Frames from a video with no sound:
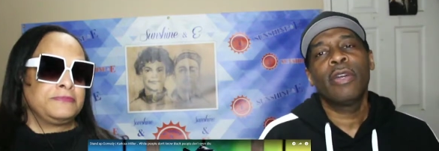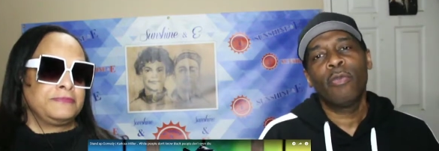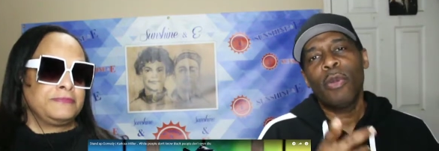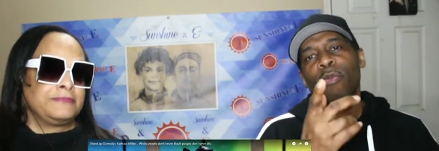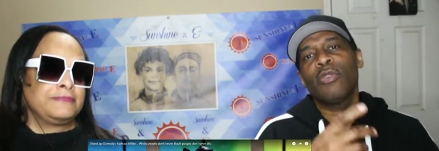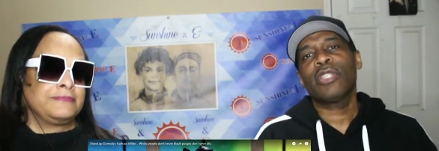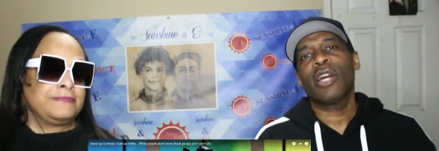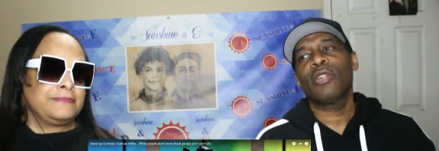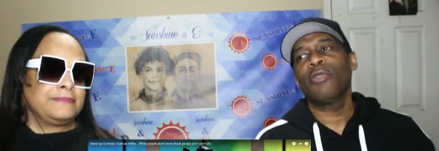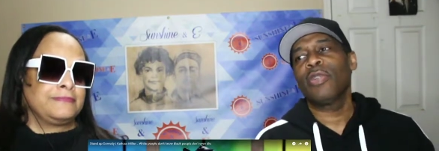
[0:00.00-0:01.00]
Speaker 1: Maybe we'll
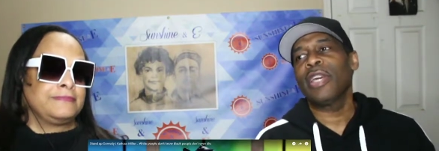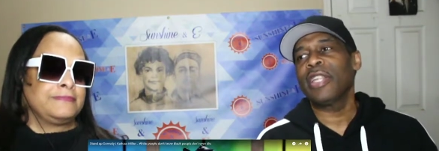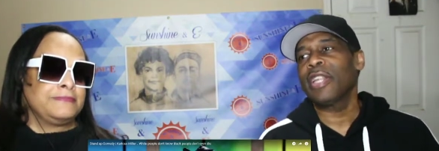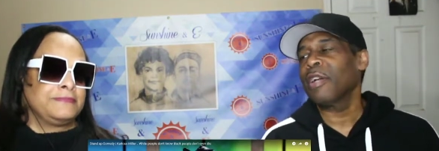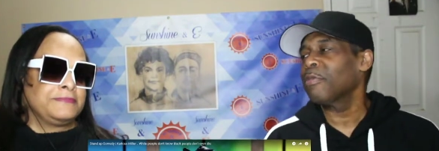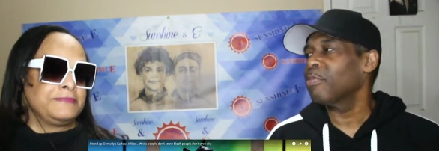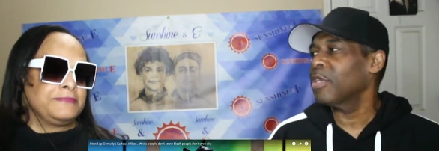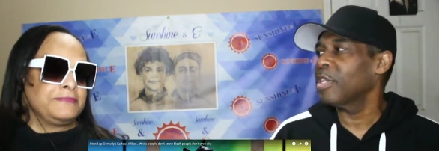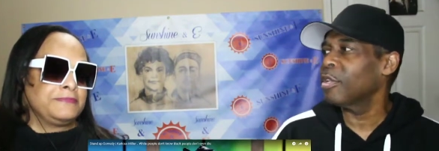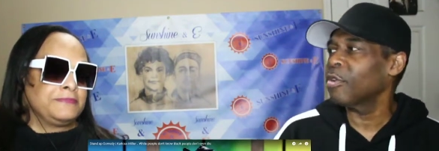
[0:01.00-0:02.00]
start doing that and I putting
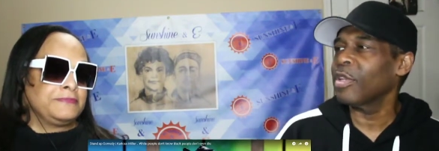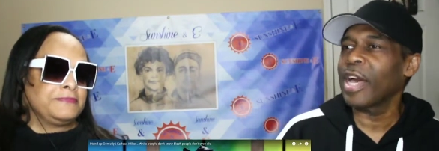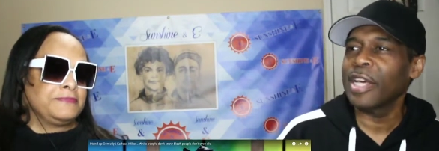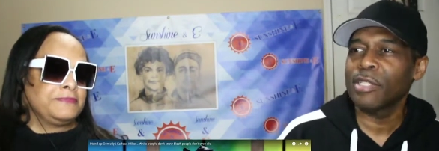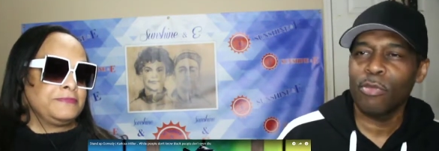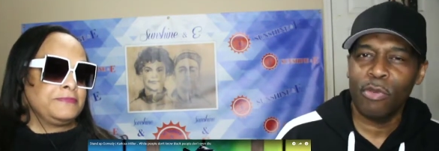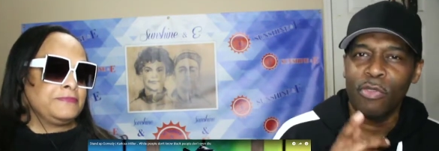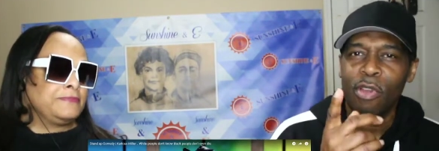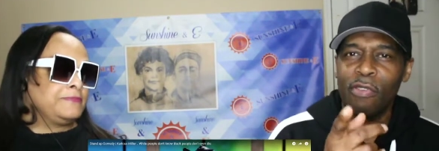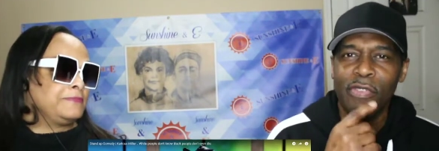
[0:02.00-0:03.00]
in little lines of movie.
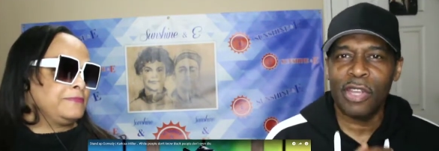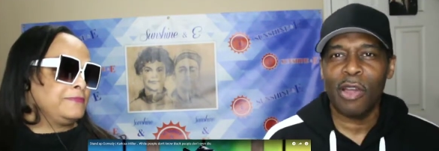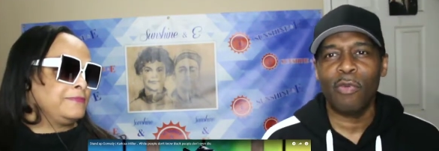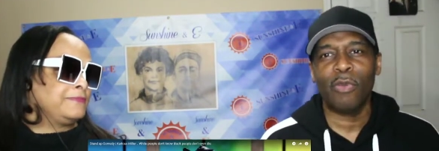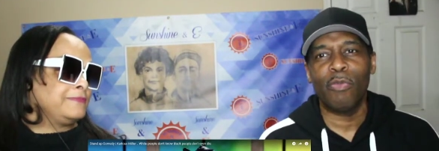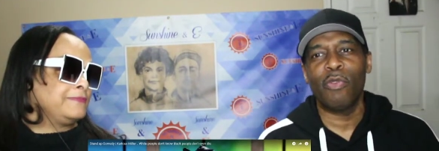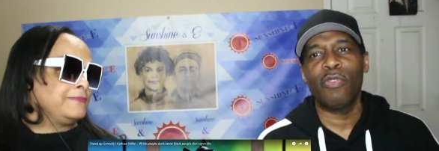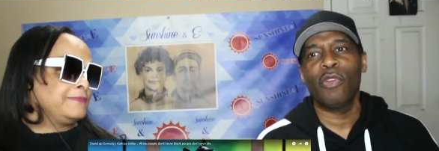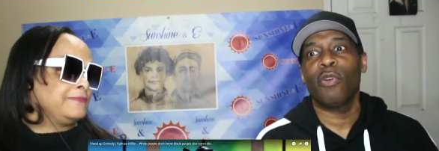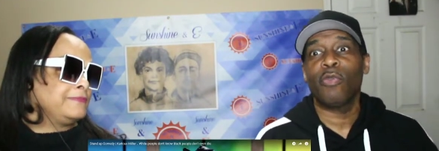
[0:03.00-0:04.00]
Y'all figure out what movie
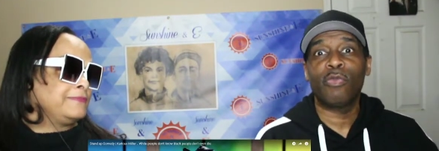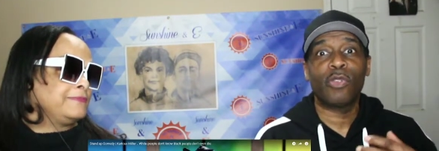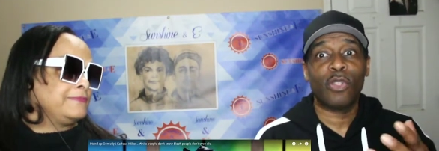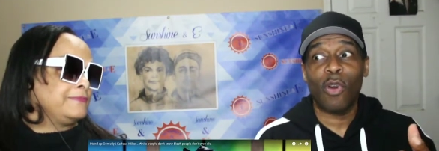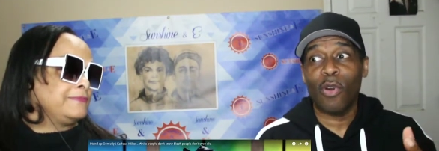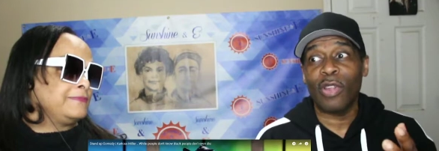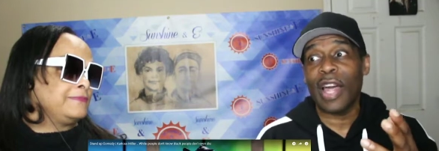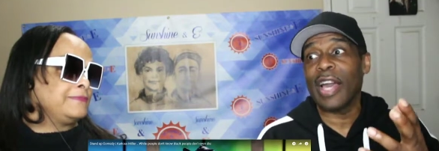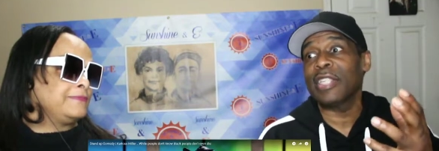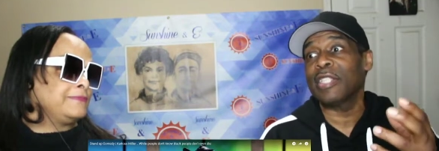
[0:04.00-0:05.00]
or song,
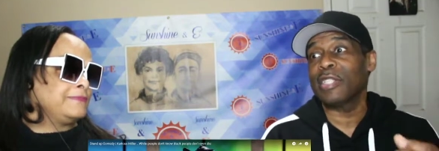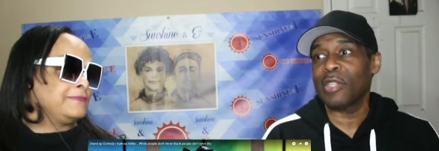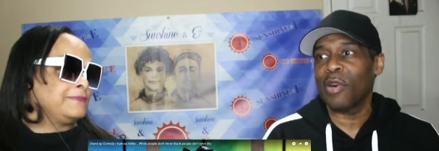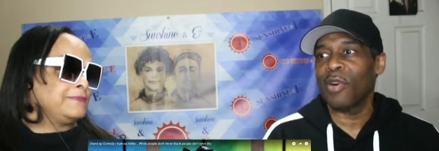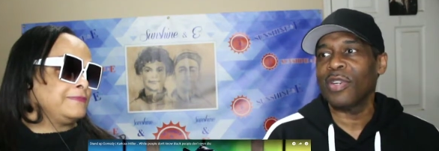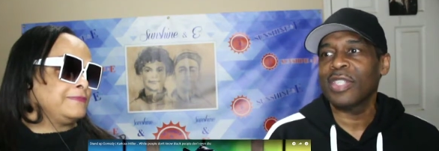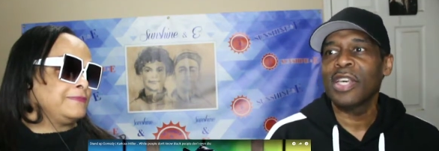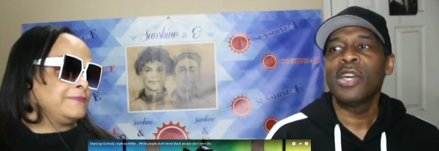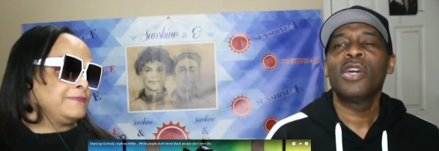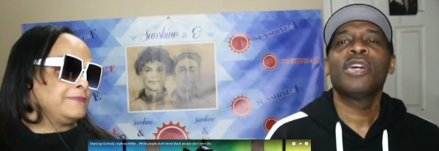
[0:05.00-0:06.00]
lines and songs,
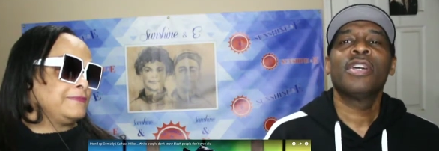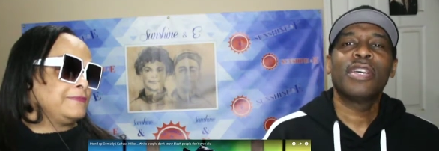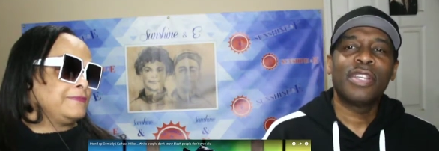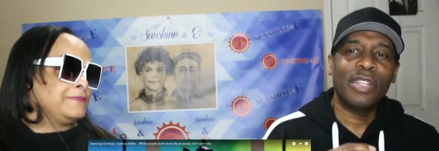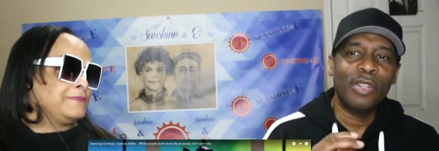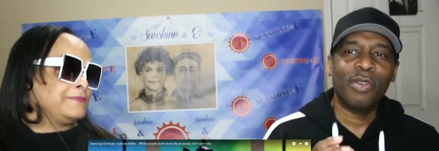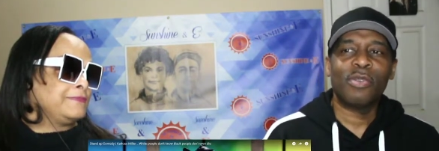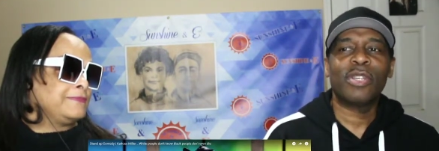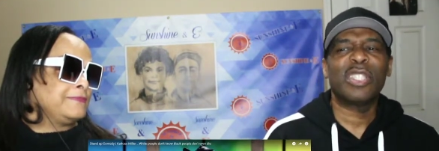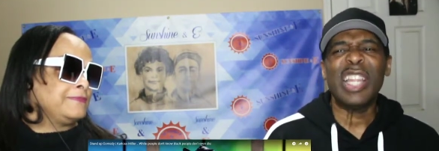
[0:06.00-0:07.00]
you know,
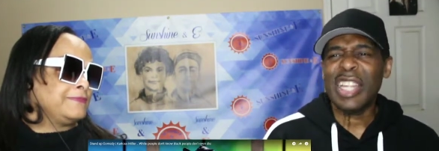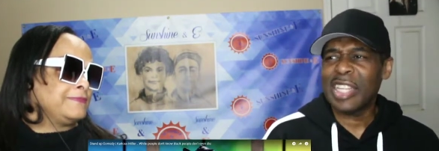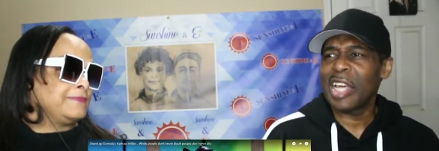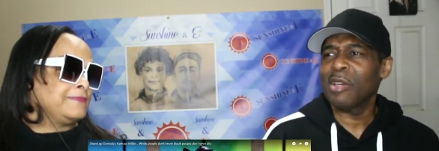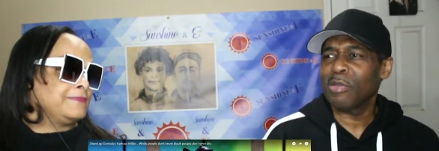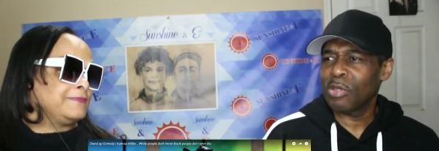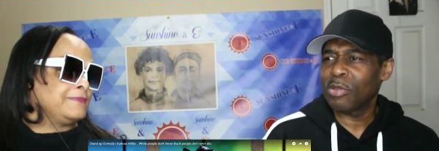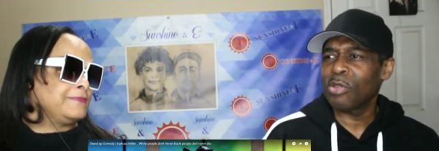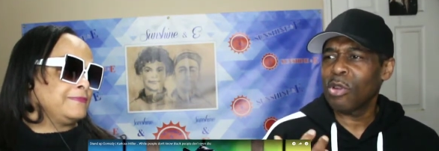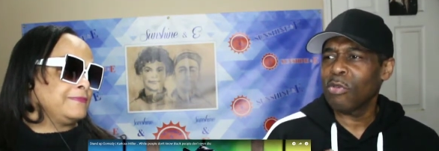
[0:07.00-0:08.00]
because a lot of times,
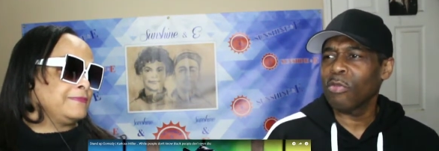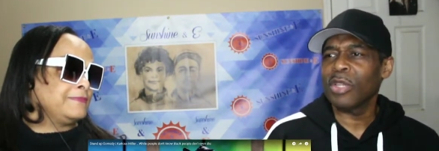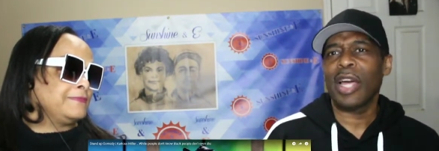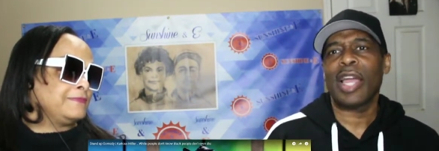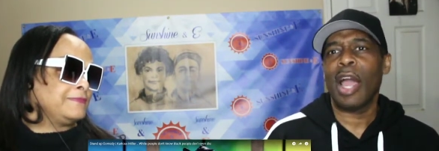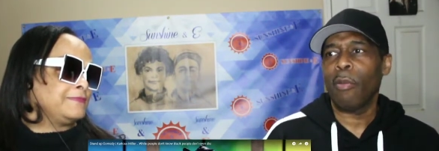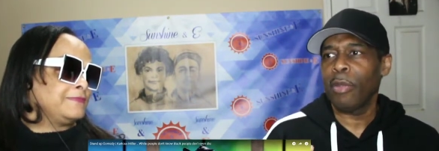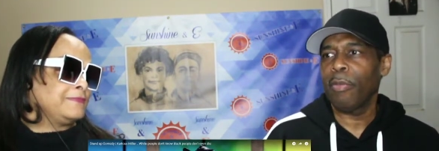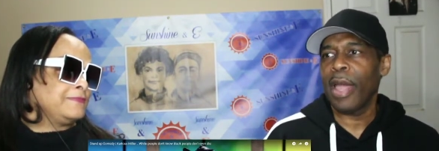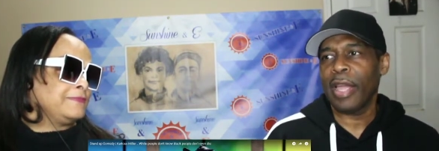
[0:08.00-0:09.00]
certain one like I'll Be
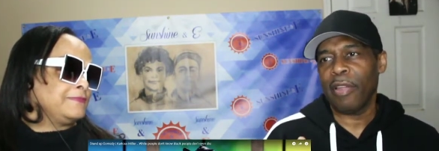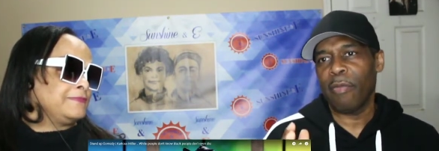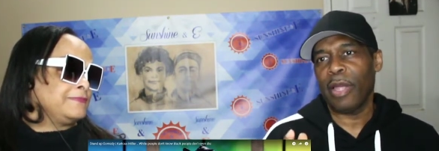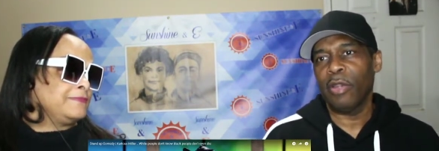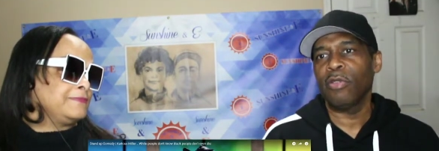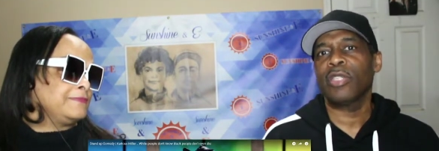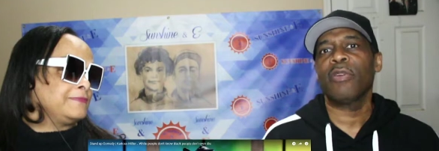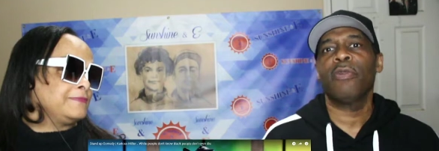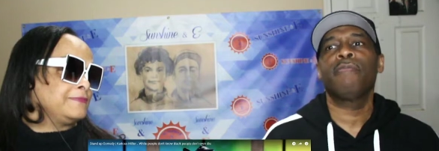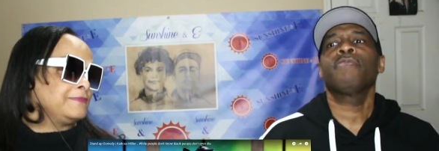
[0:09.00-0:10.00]
Back, everybody knows that
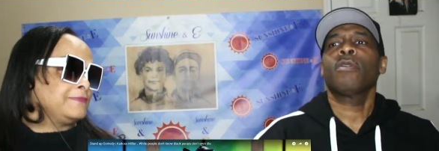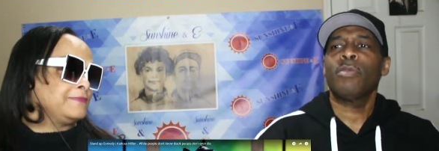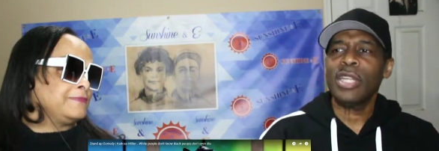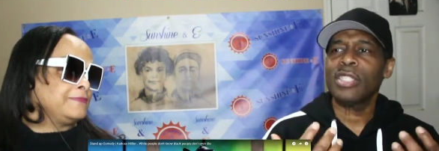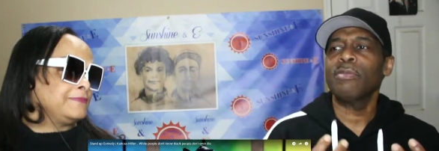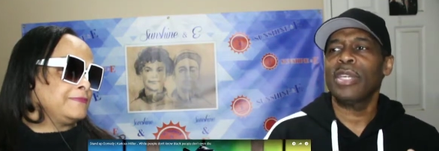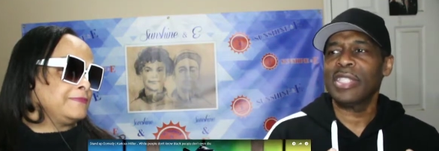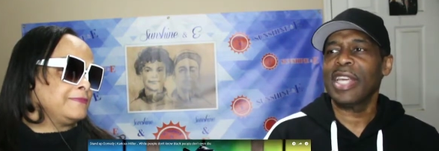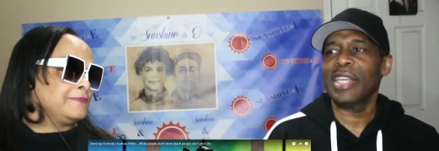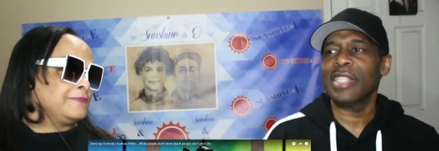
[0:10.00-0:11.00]
one, but that's something that
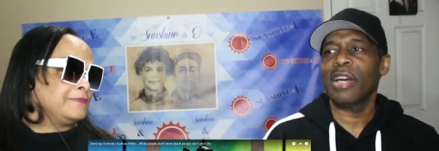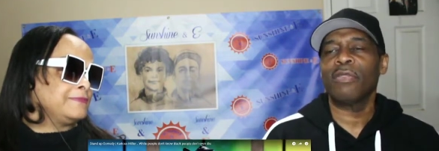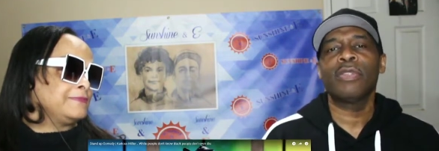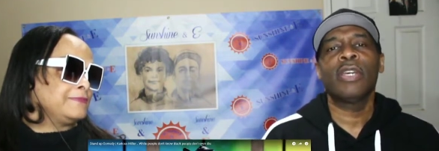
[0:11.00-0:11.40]
stands out.